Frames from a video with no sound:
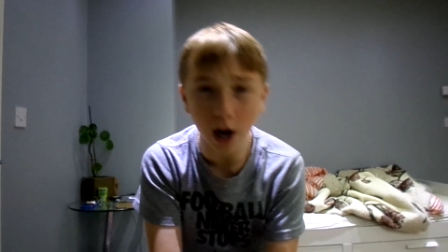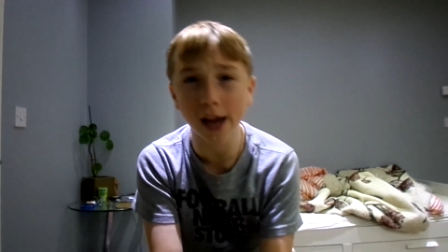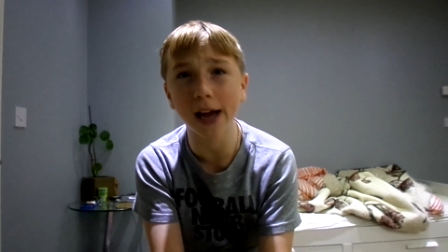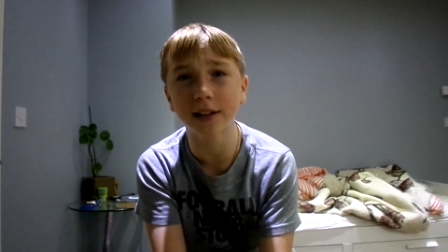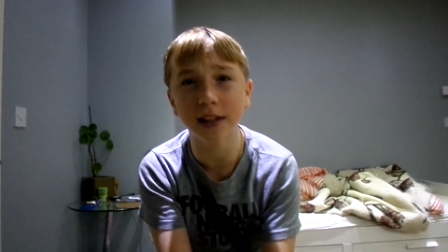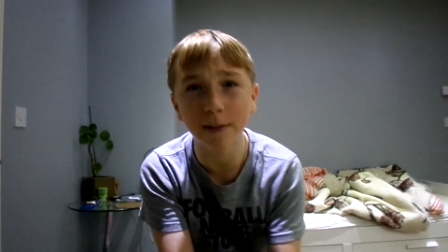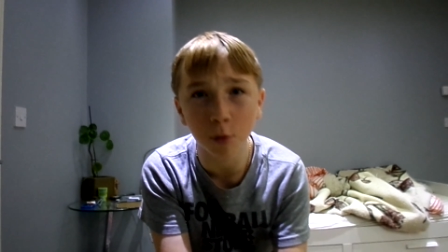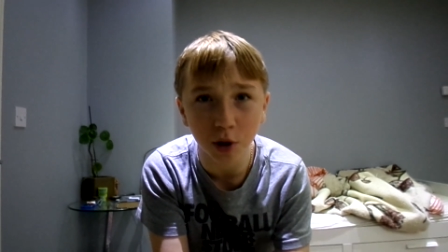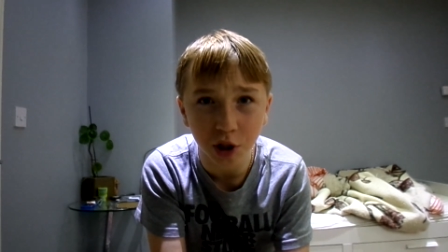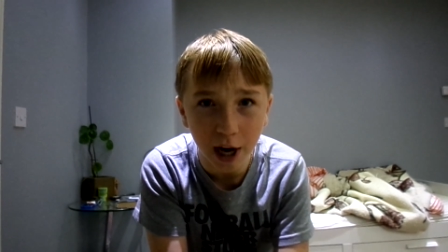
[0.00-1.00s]
I had to give him
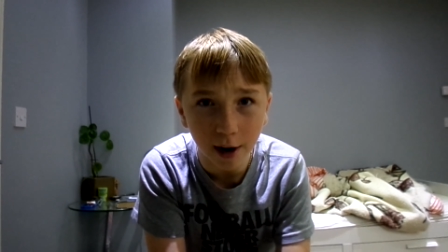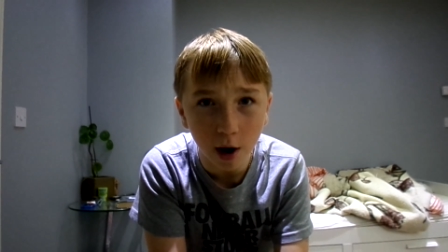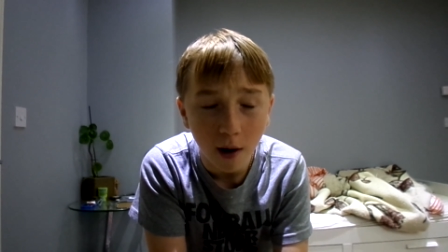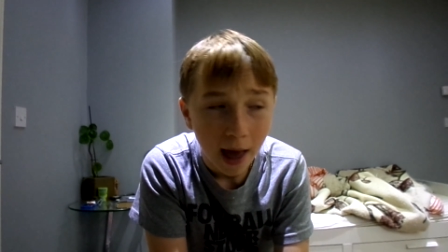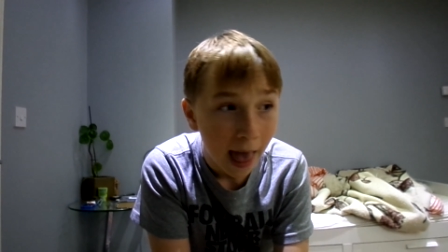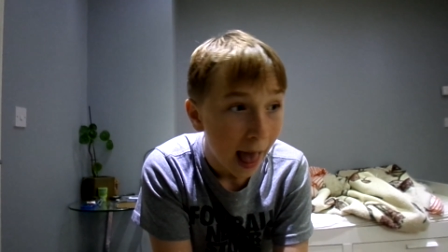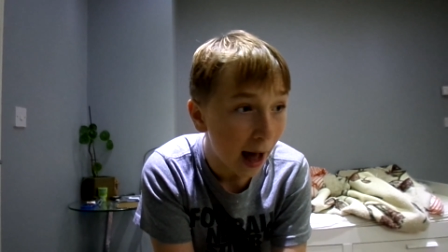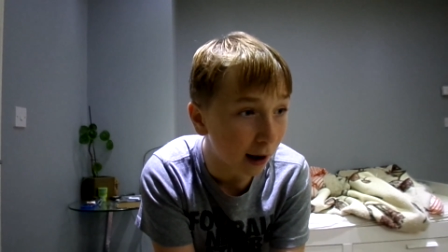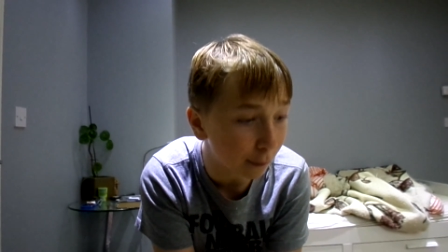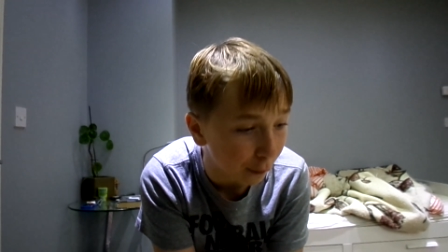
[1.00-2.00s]
a shout out,
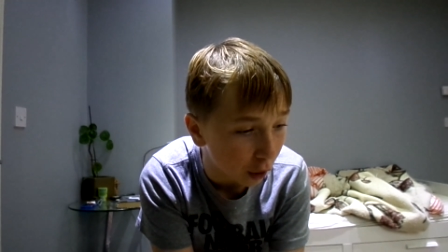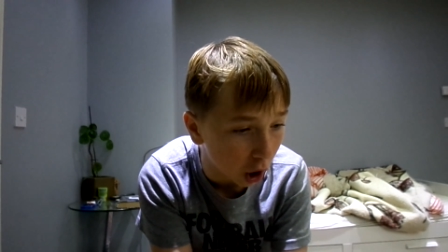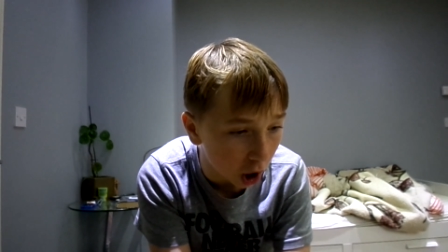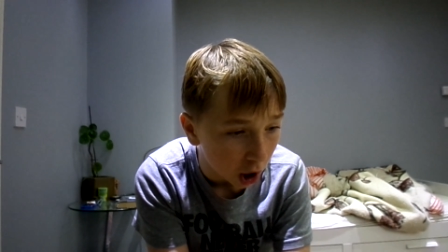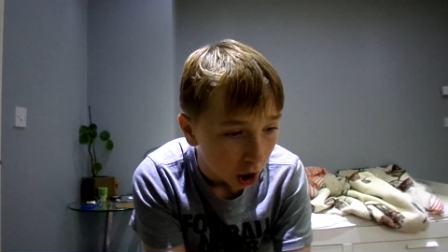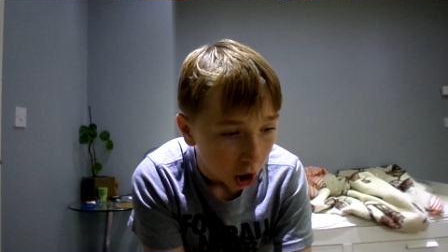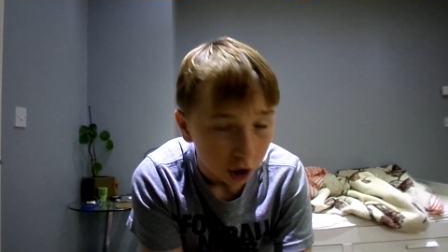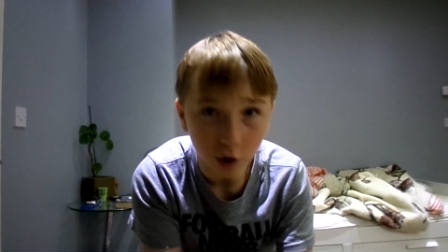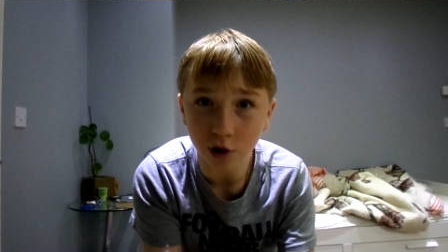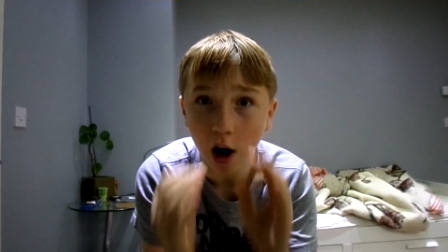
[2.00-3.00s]
and I forgot.
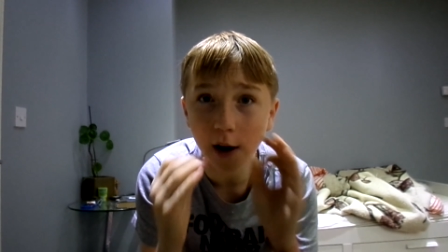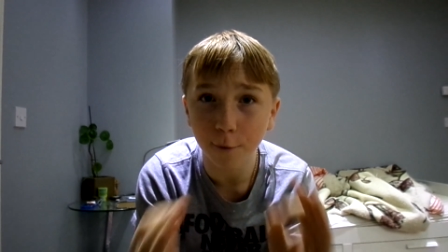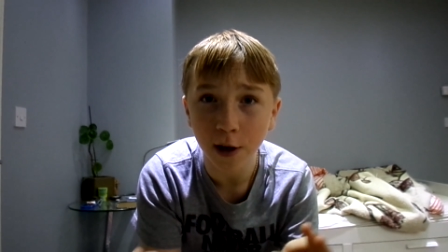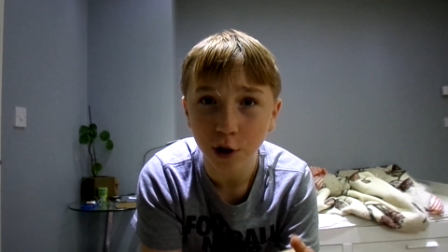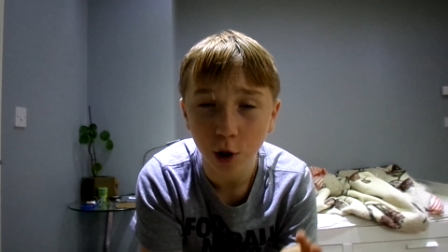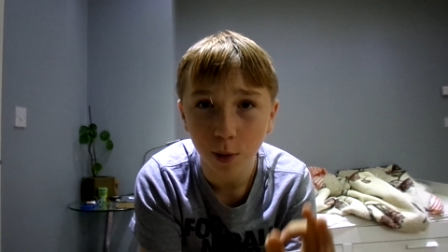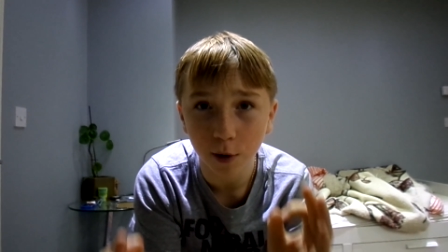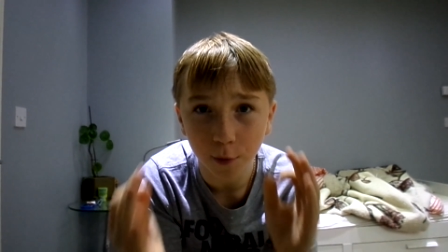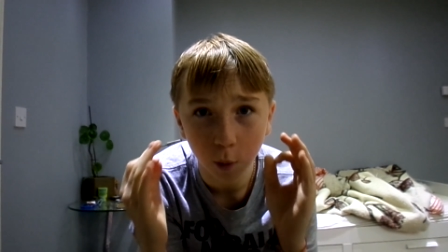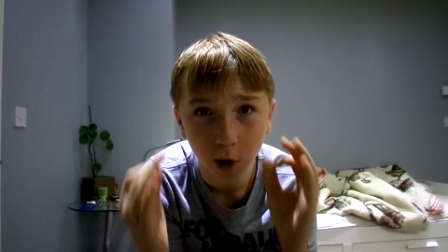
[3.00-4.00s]
So sorry Faintuber
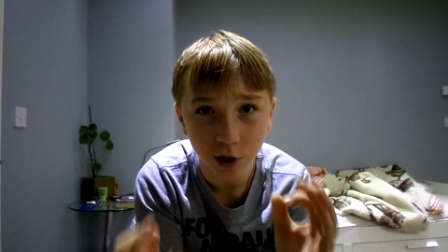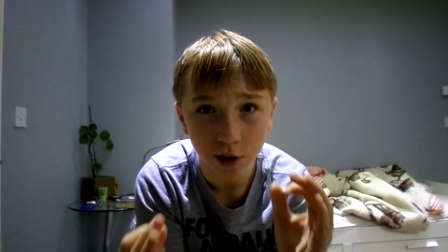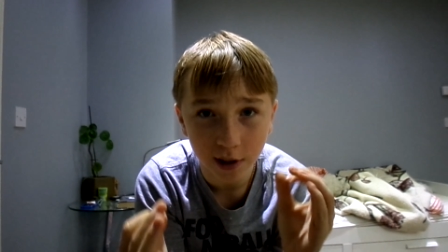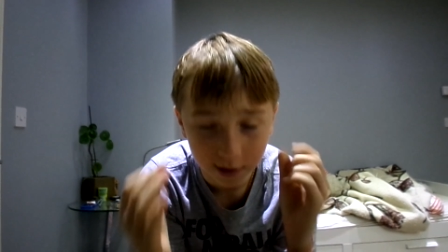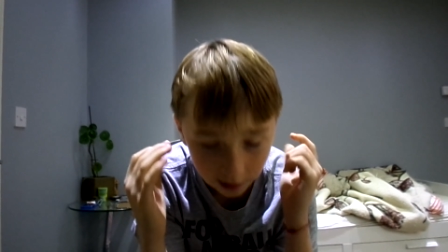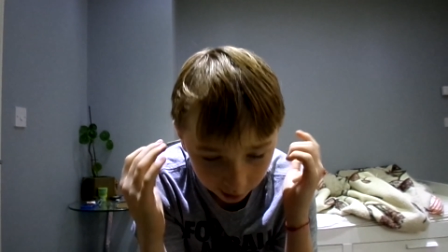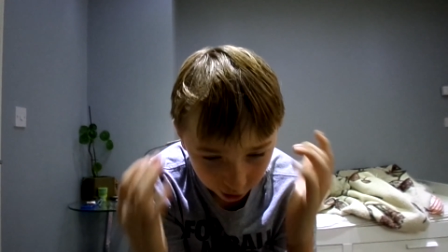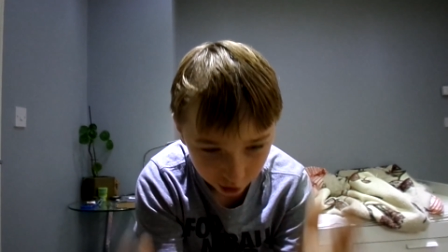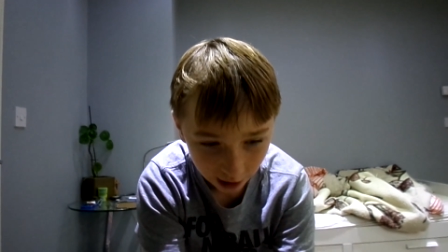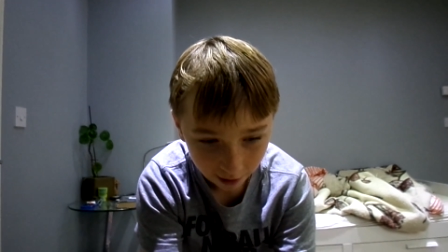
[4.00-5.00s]
if you're watching this, there's your
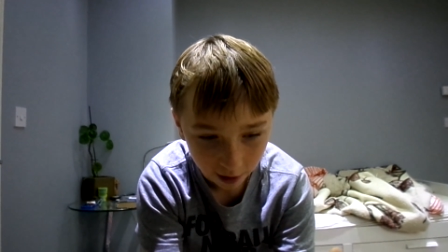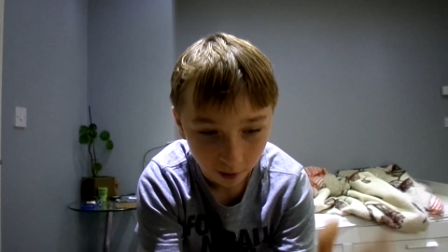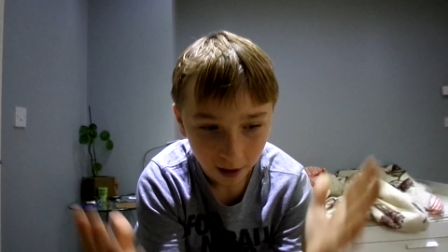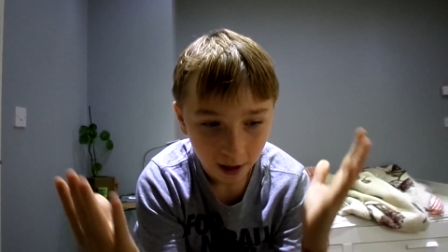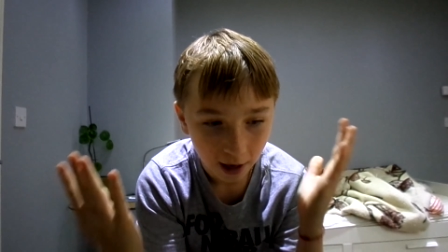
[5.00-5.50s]
shout out.